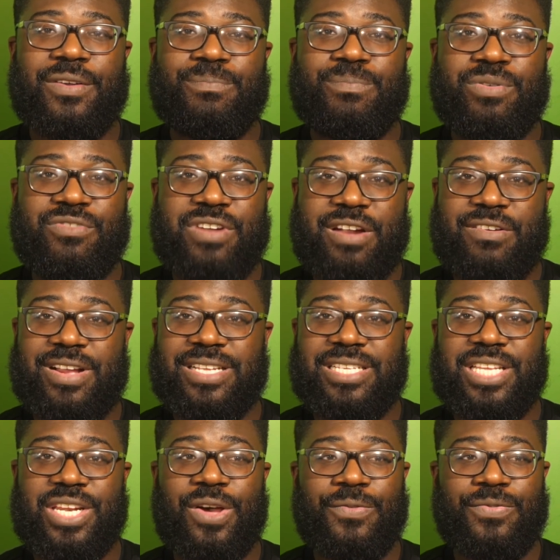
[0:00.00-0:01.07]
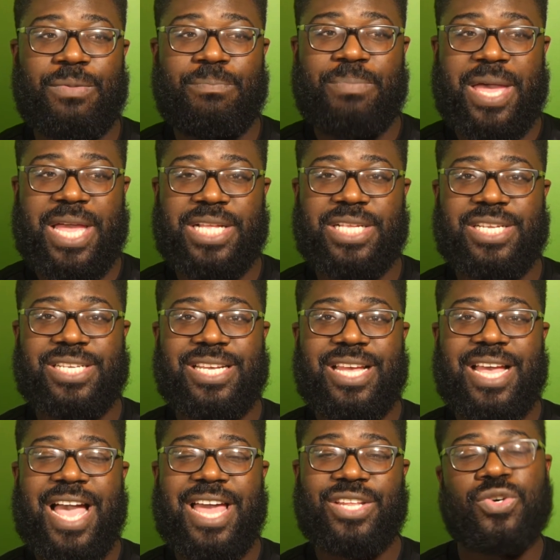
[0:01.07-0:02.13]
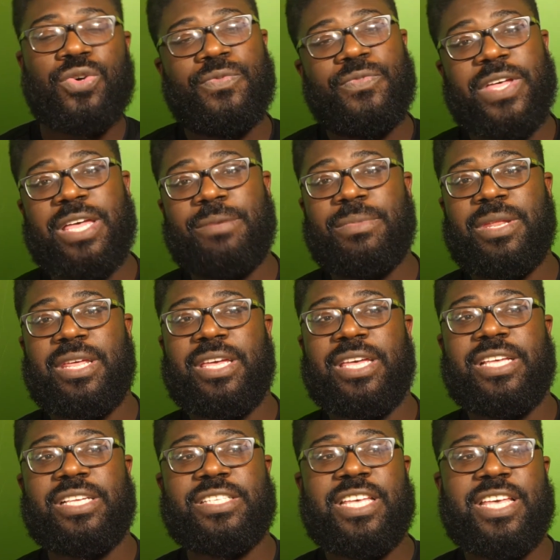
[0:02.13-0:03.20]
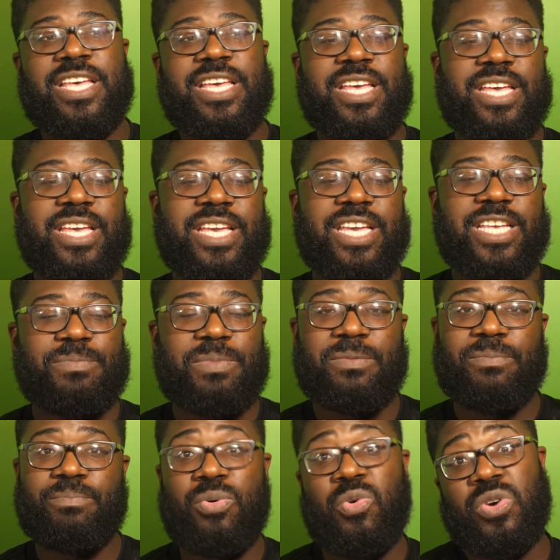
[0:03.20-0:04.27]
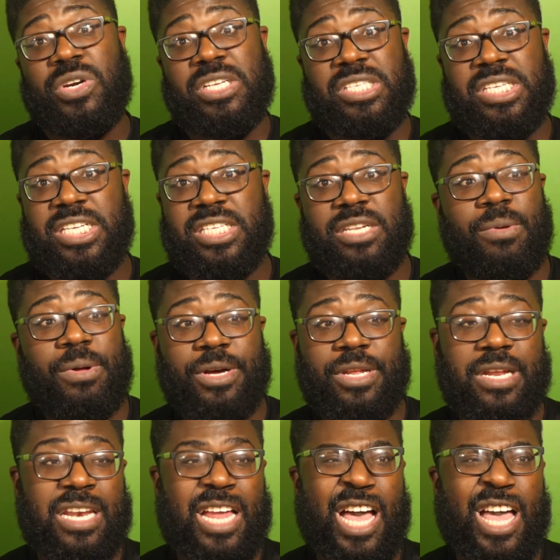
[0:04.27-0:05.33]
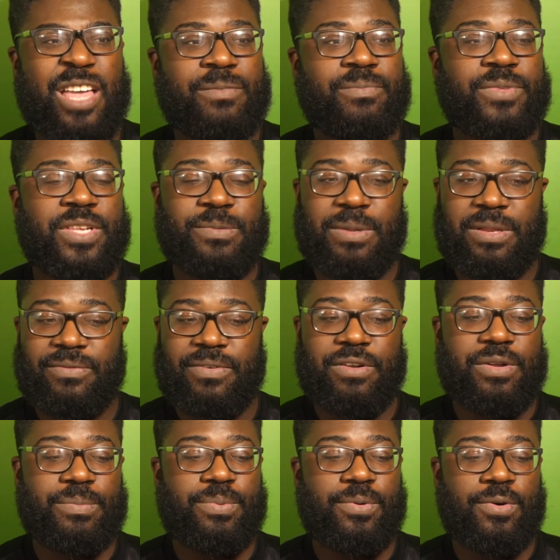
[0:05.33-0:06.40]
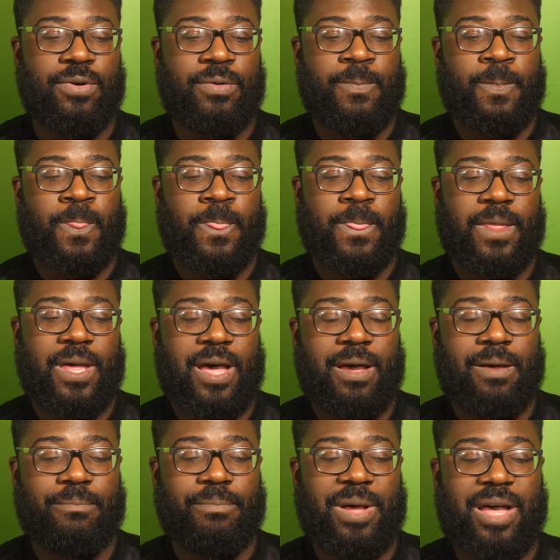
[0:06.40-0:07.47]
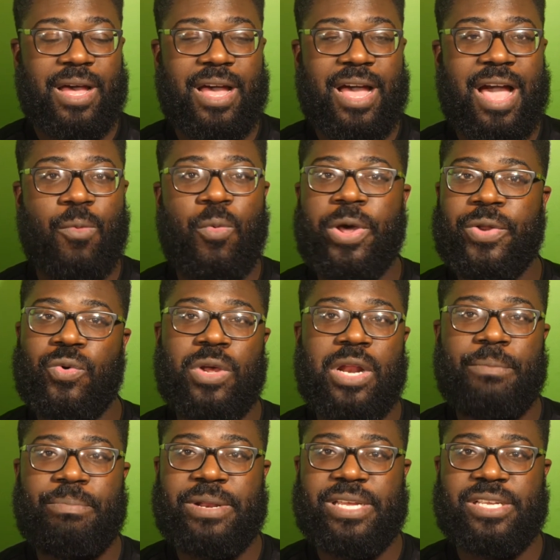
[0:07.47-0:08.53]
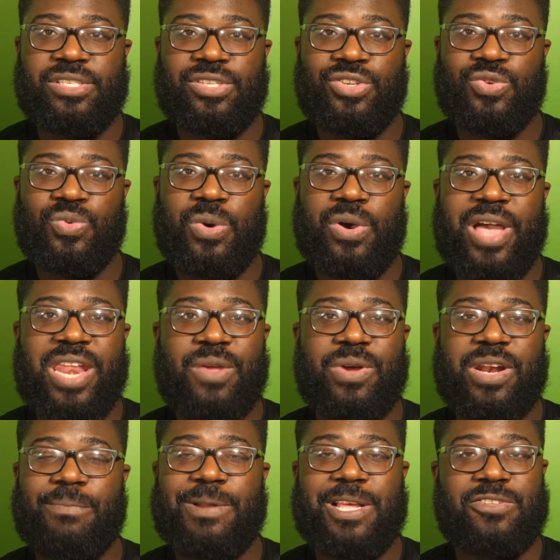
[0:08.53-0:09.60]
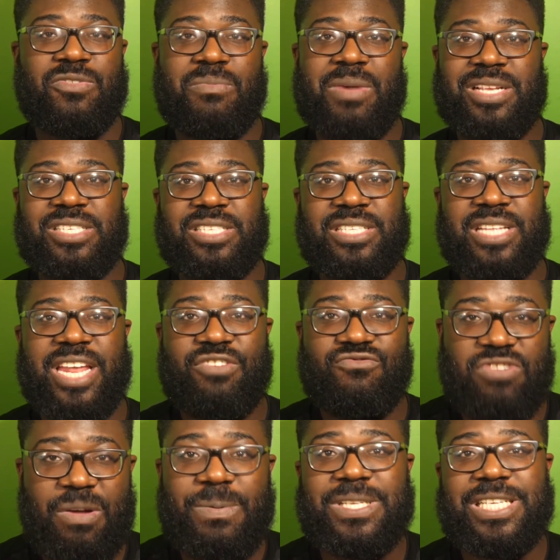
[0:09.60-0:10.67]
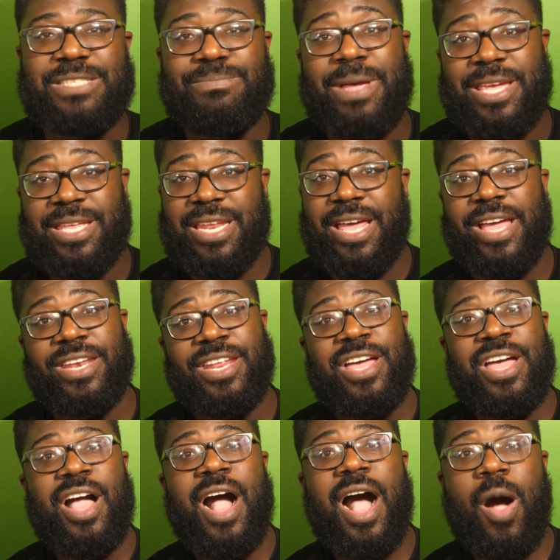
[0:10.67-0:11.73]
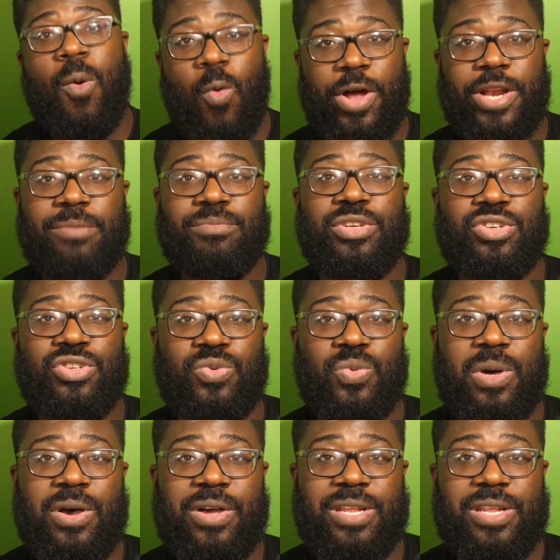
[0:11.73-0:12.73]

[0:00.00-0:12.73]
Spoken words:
Pereira said off the bench, and good for him, innit? He's been poor this season, not going to lie. He's been very poor. But I want all our players to do well. Anyone that plays for Manchester United and represents Man United, I want them to do well.